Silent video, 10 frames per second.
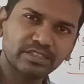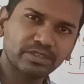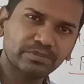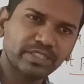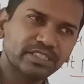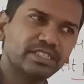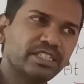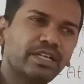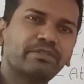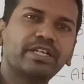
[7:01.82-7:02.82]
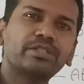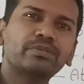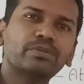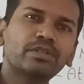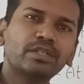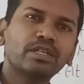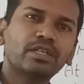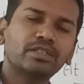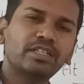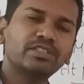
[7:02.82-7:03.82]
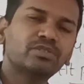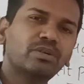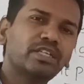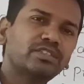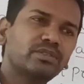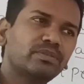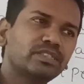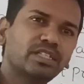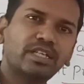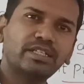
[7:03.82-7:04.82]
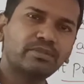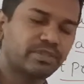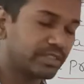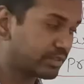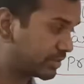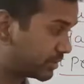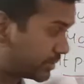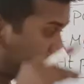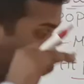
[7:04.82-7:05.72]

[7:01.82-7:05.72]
years of age, they have right to vote. That is called as universal adult franchise.